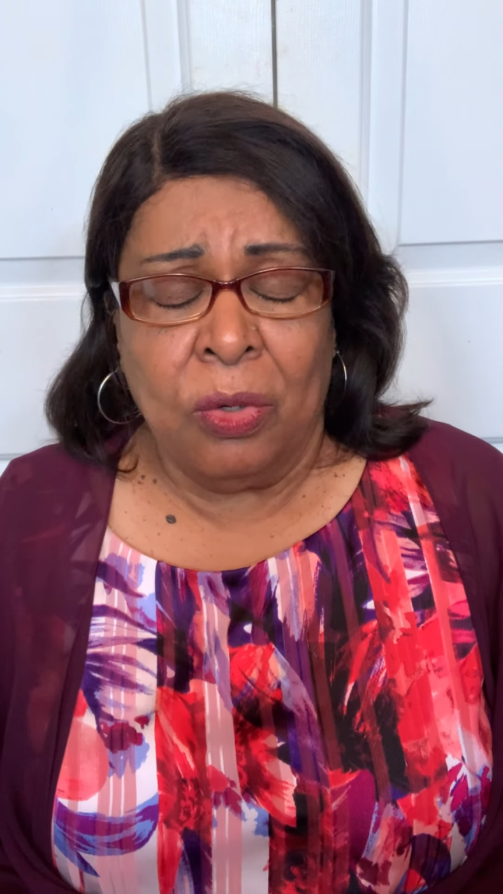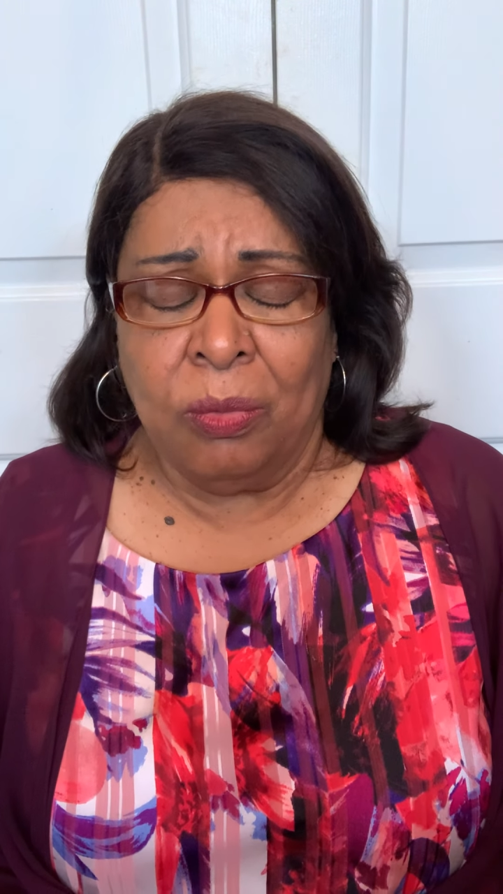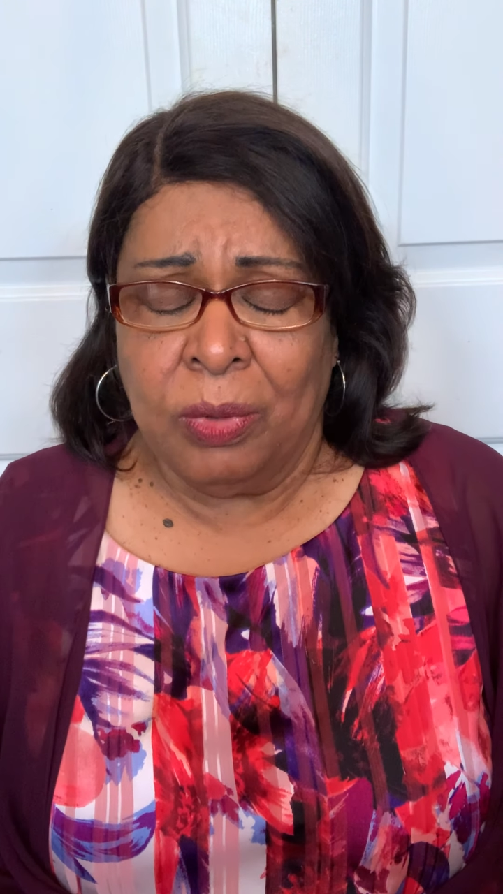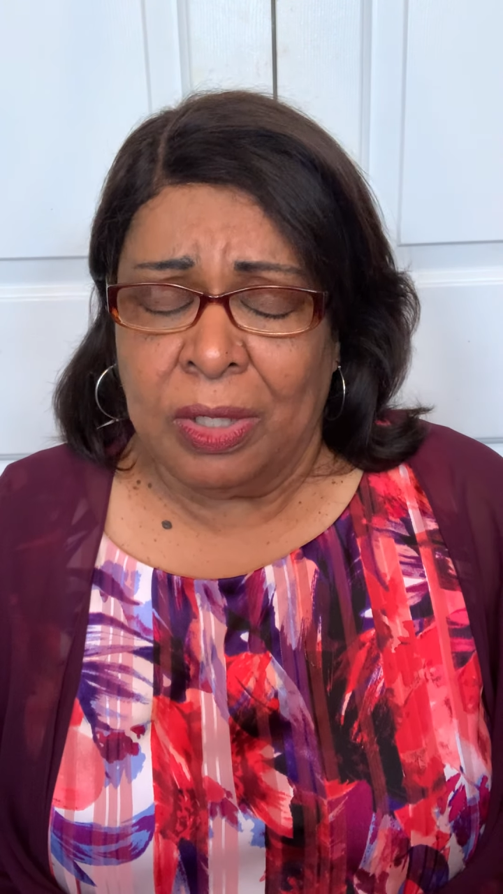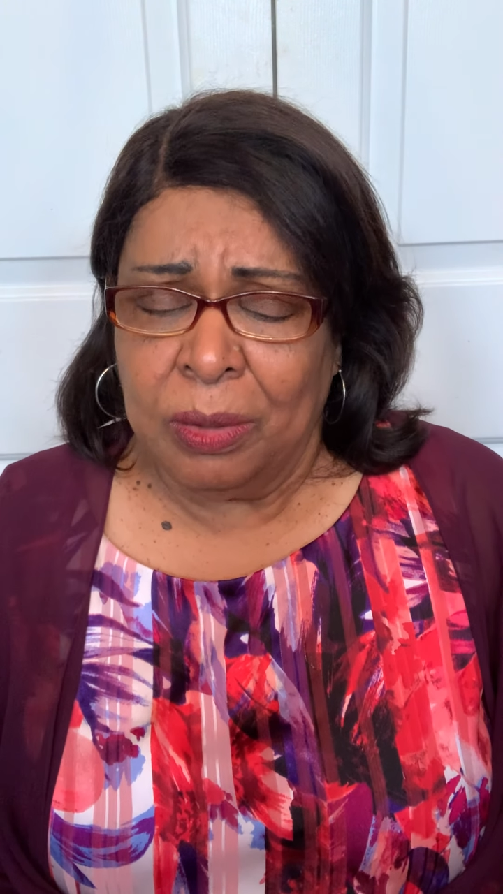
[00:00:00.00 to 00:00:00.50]

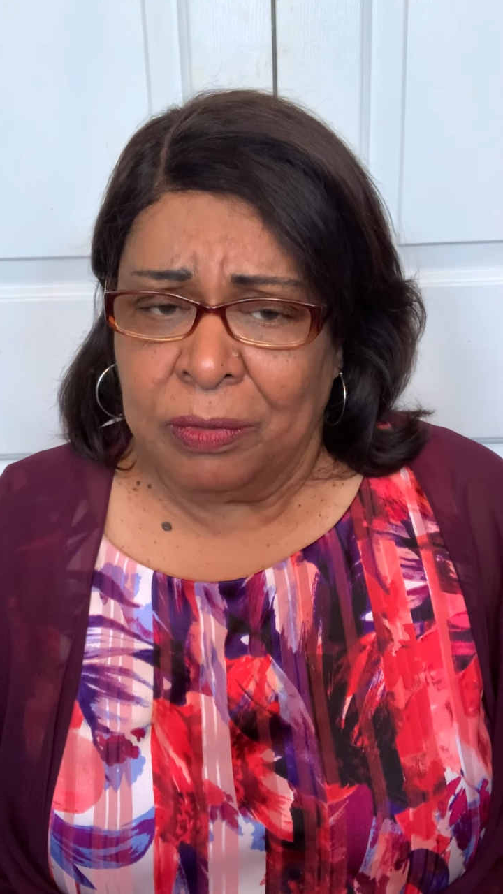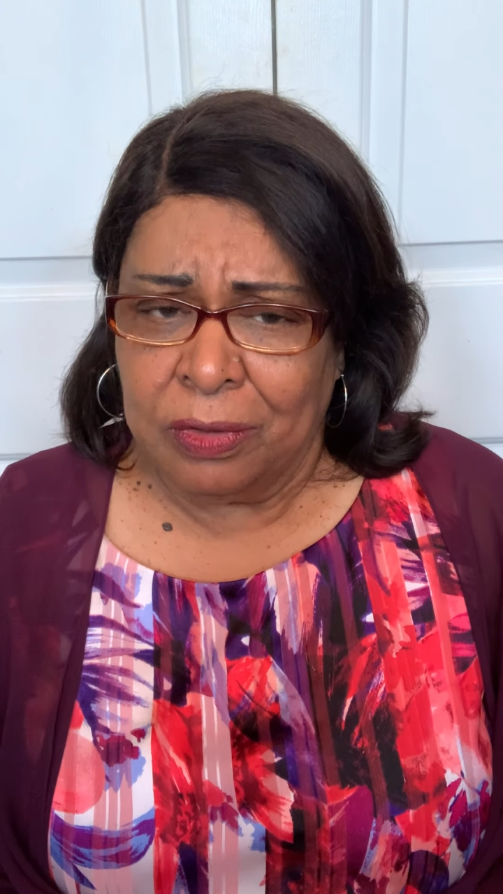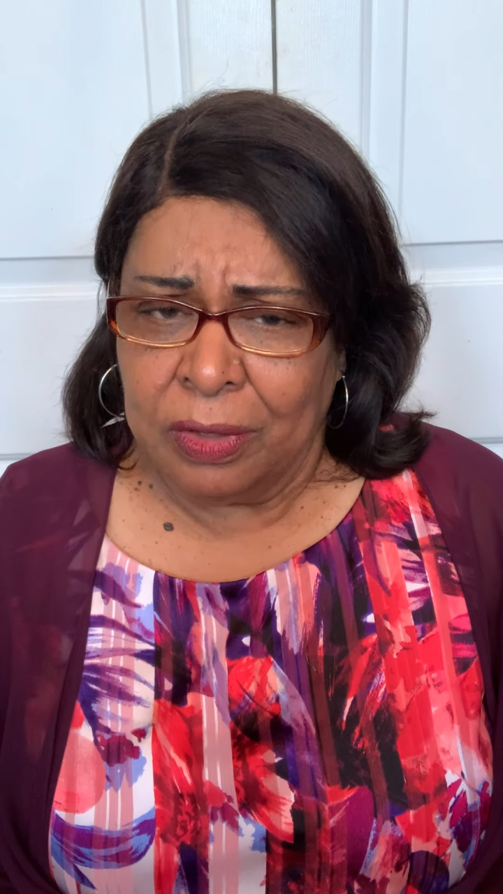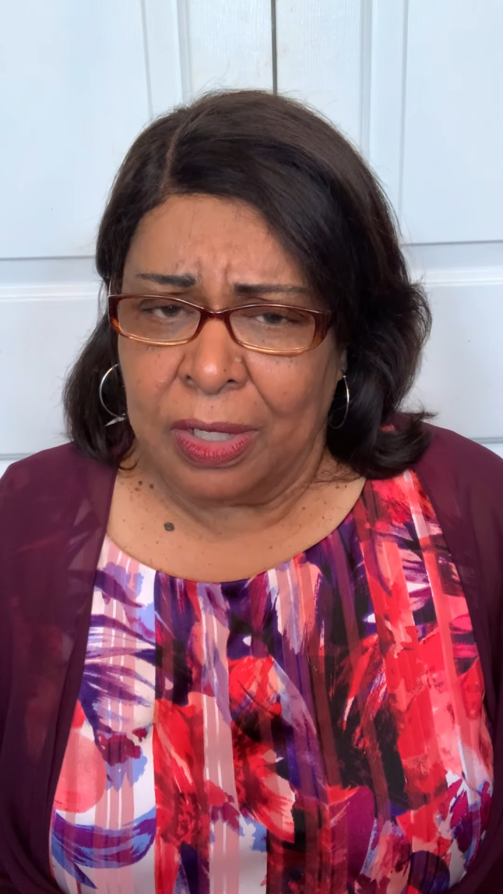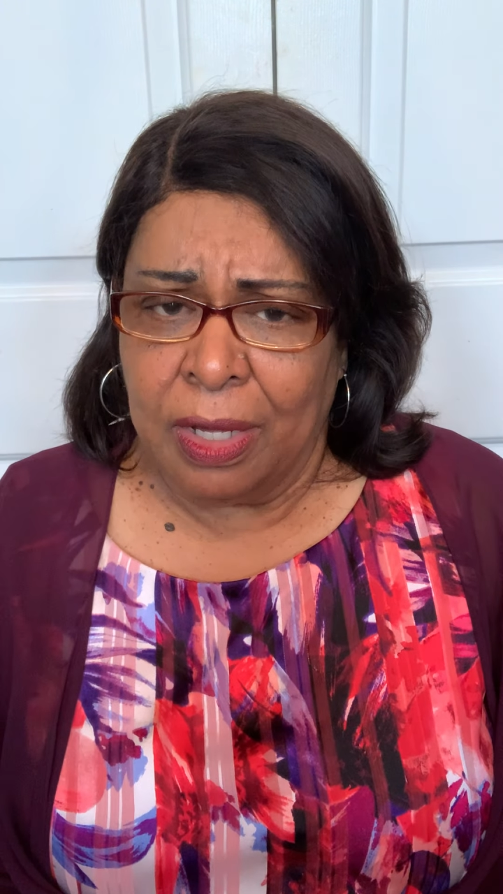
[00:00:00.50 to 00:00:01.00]
Well, it,
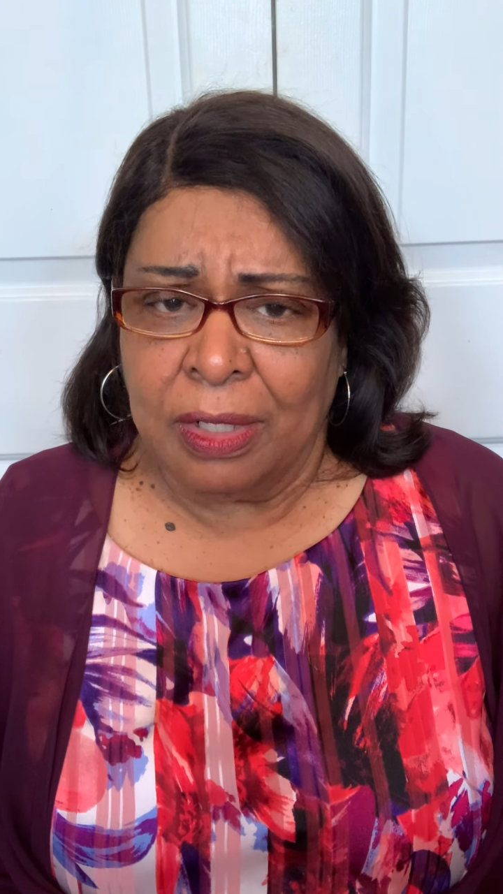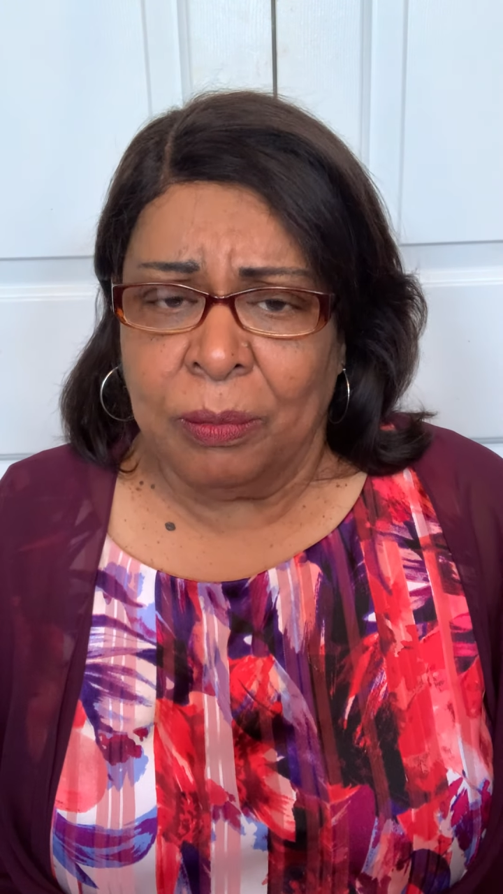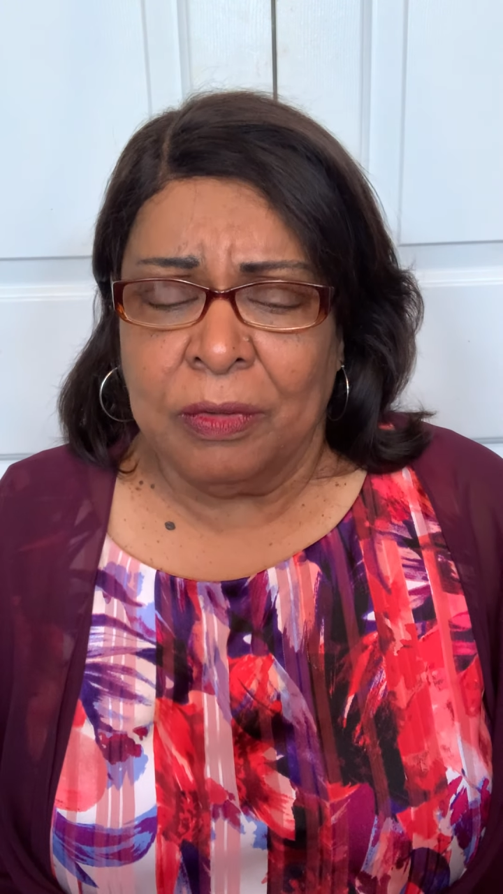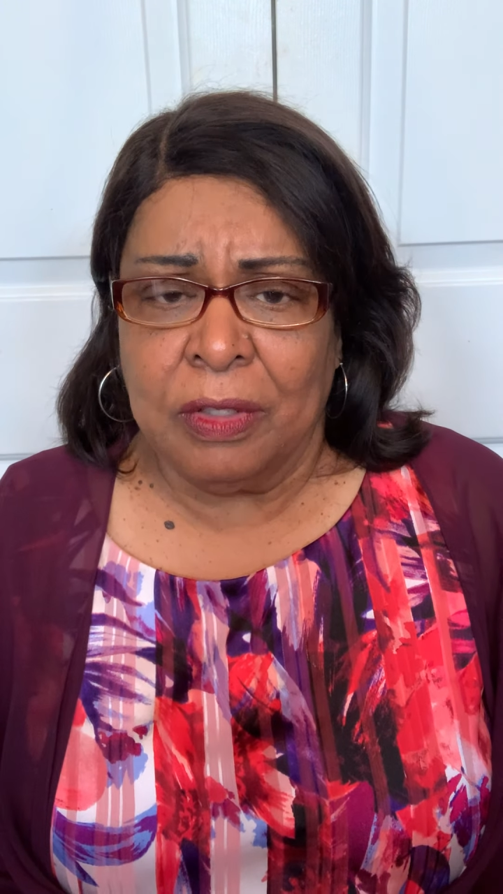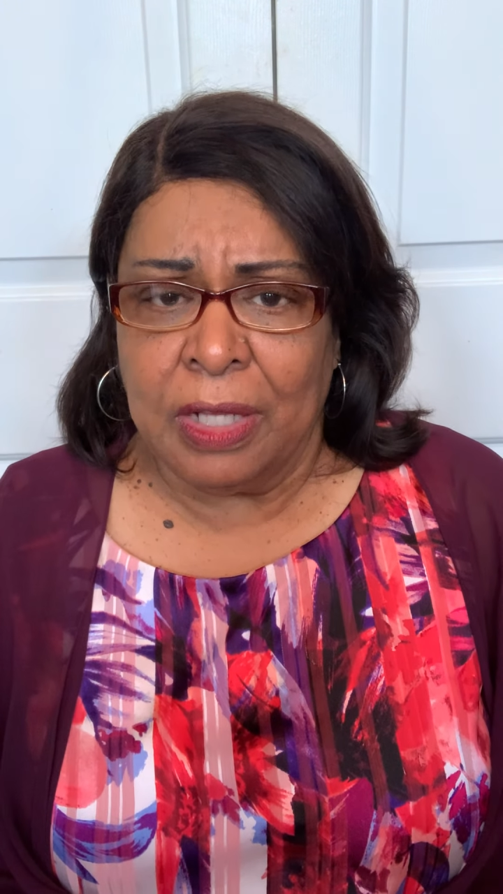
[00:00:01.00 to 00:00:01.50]
to God, it
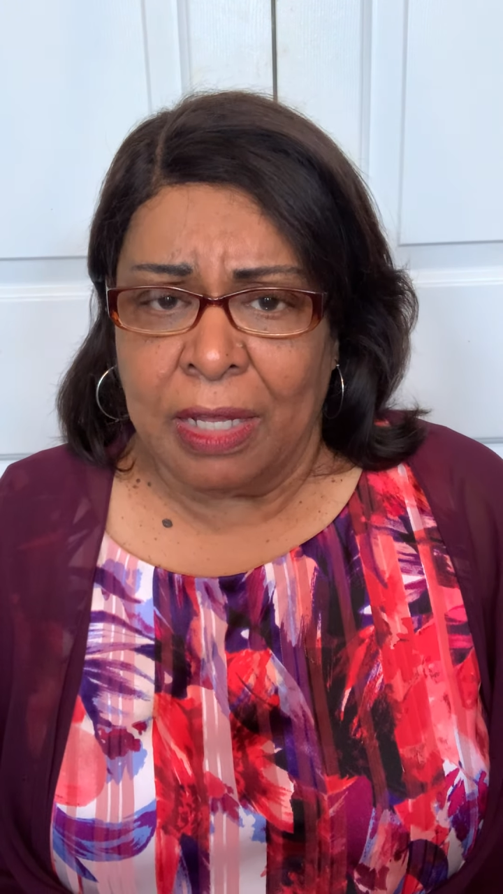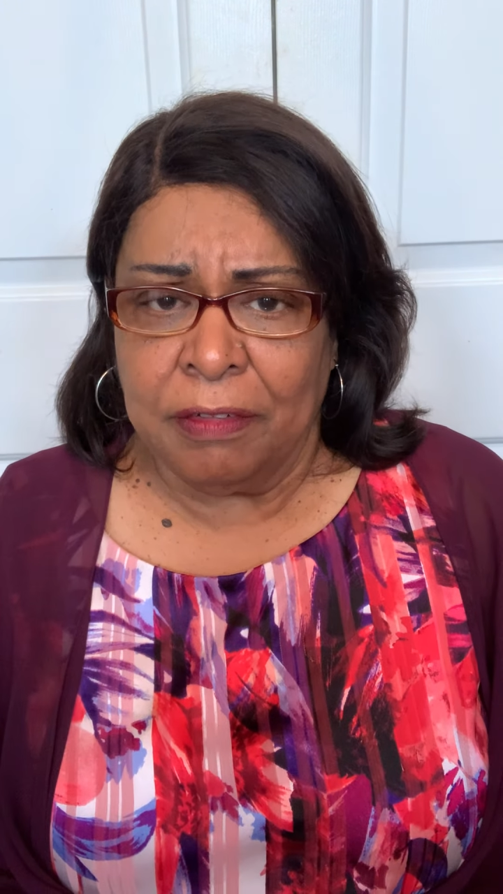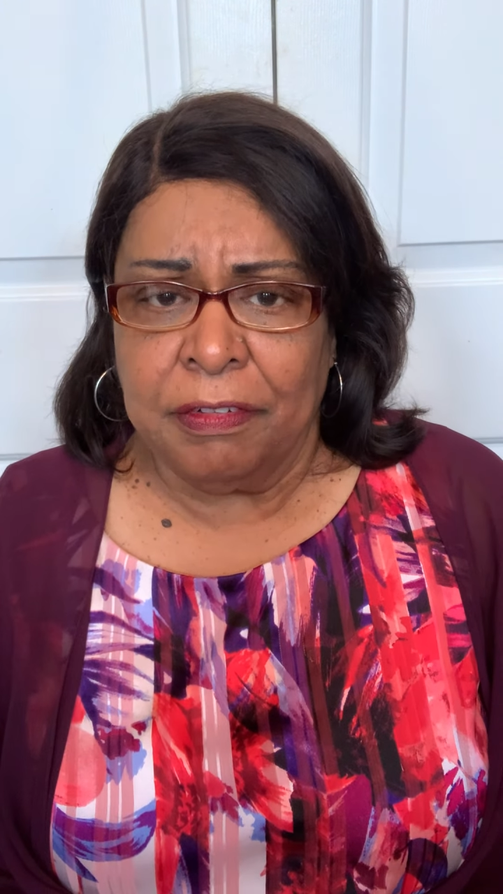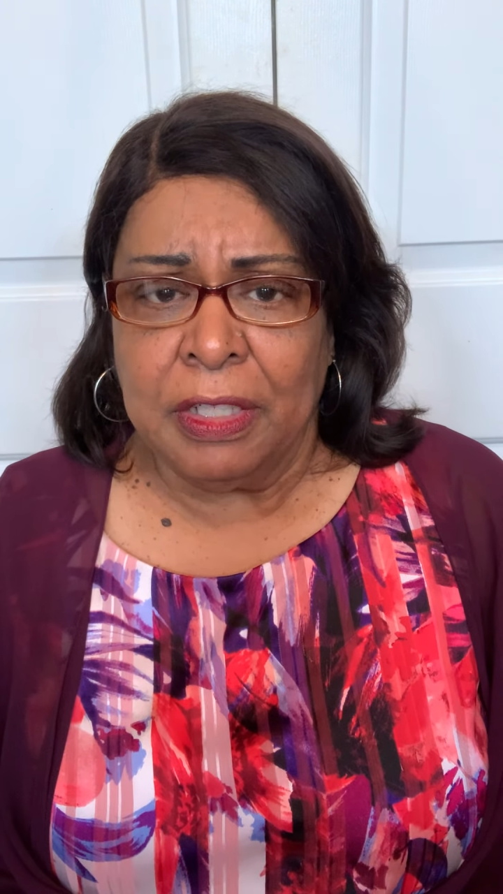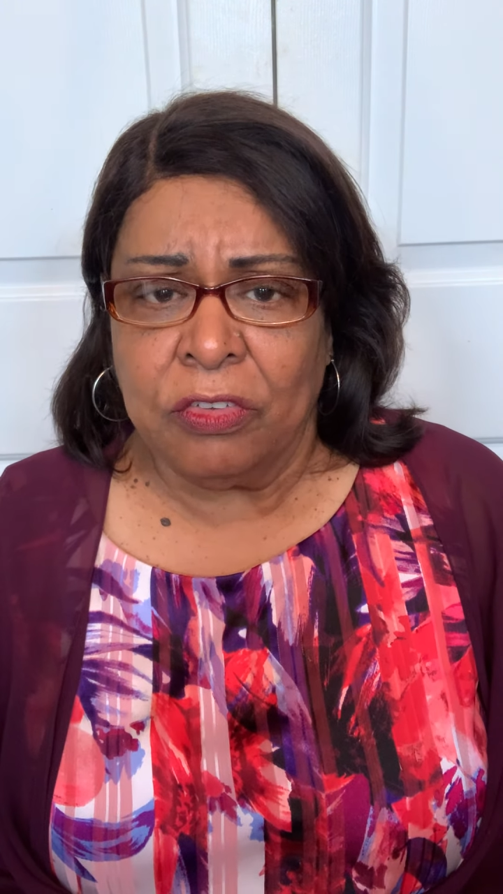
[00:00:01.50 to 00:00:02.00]
was a light
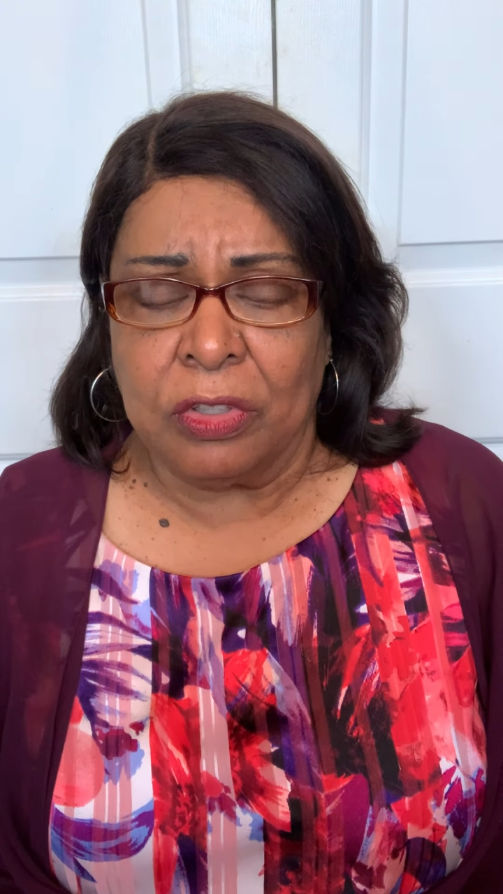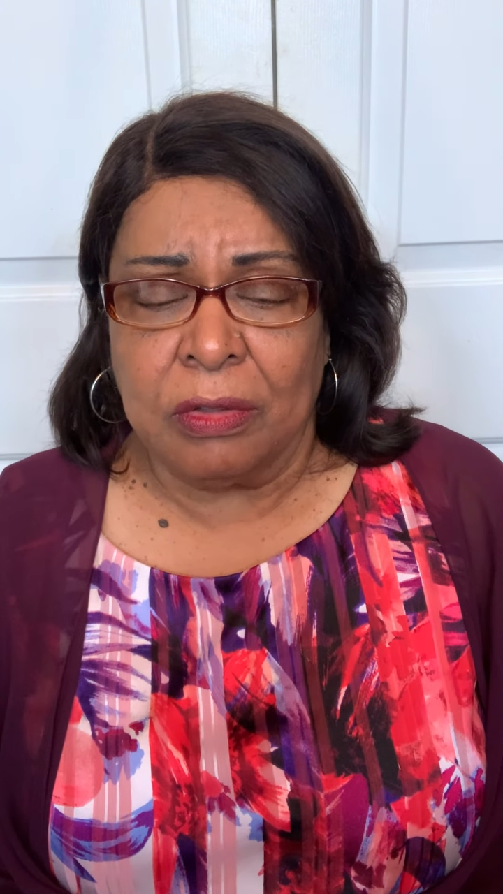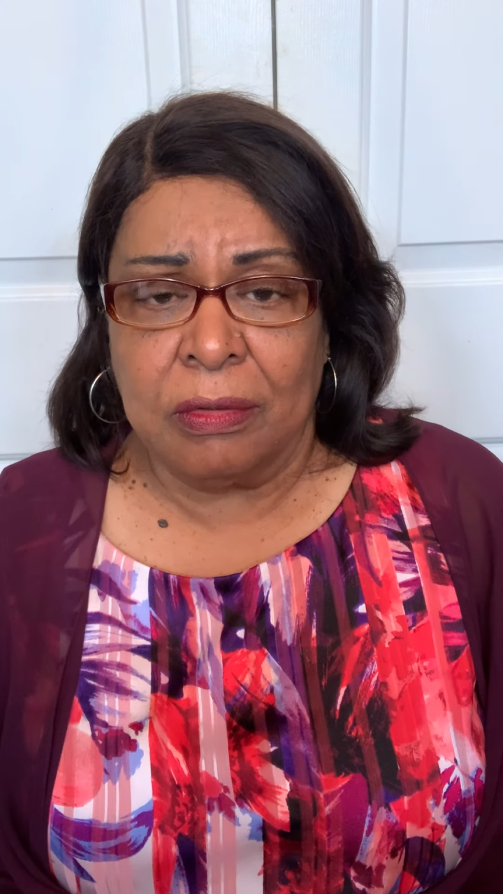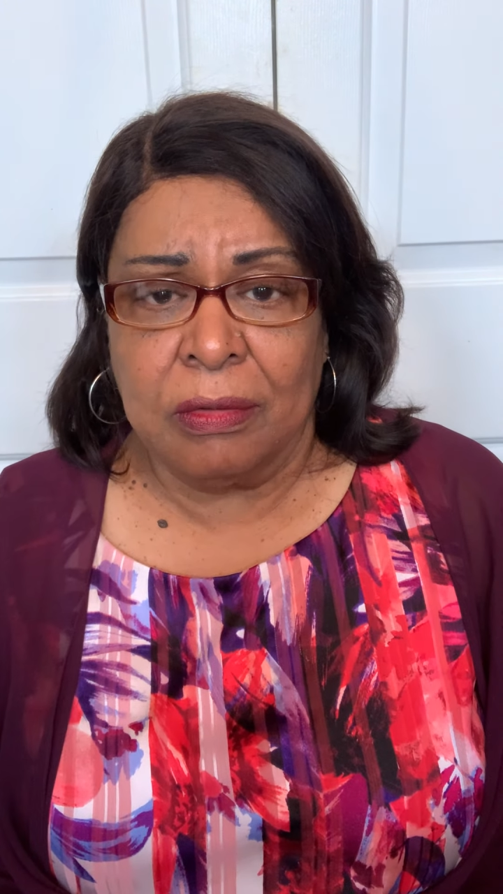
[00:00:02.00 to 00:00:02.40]
affliction.